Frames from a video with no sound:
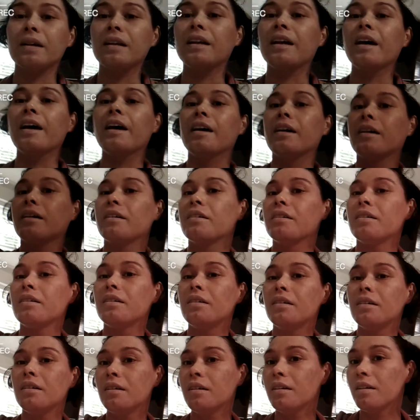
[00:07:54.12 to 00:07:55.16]
neck,
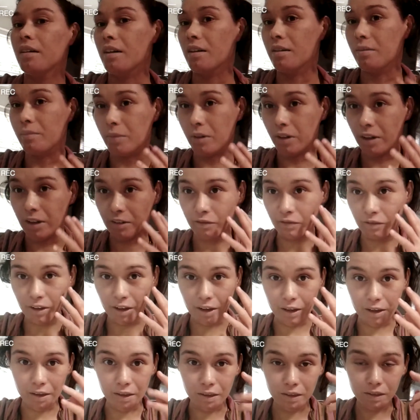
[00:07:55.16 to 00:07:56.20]
and my
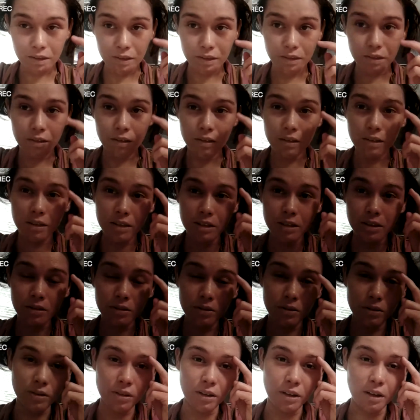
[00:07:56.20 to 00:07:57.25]
face.
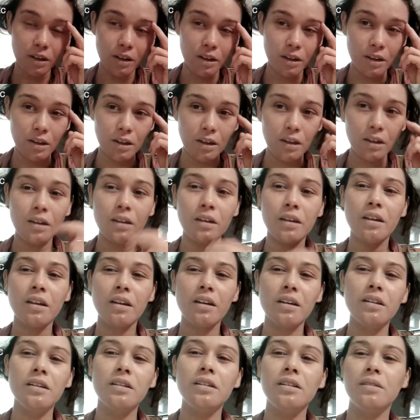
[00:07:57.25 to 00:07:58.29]
Still
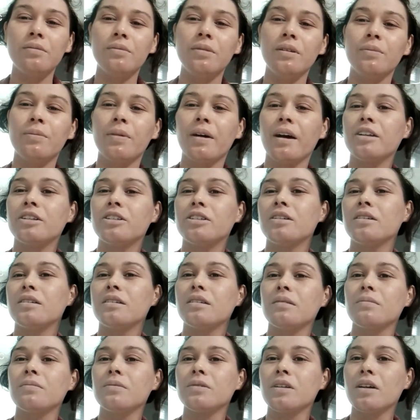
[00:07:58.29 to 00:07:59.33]
get a little bit patchy
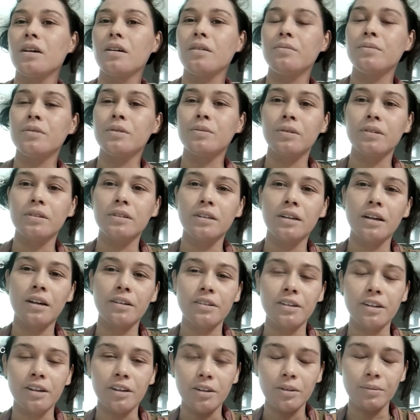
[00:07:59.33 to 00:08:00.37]
sometimes, but
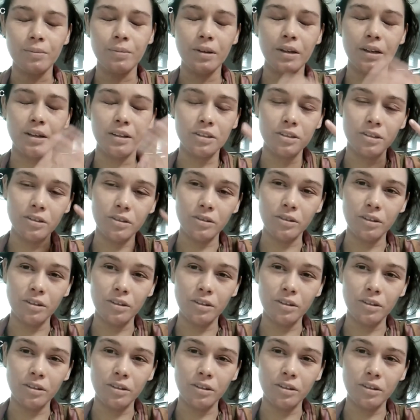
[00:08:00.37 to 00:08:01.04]
nothing compared to